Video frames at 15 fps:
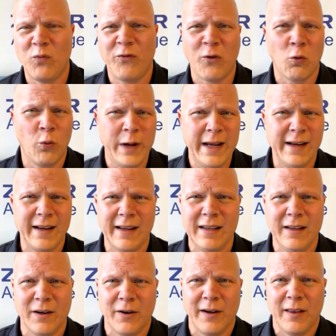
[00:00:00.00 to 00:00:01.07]
For wheat,
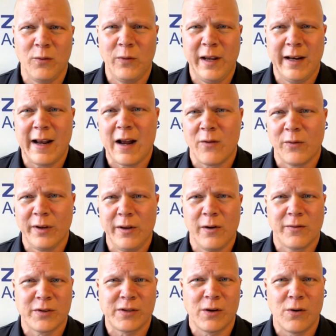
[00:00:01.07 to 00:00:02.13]
we had gotten really
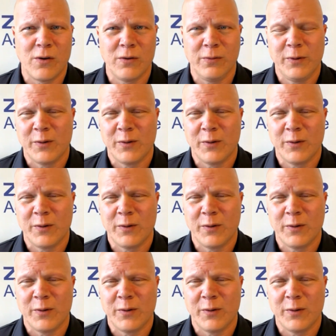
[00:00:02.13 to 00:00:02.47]
oversold.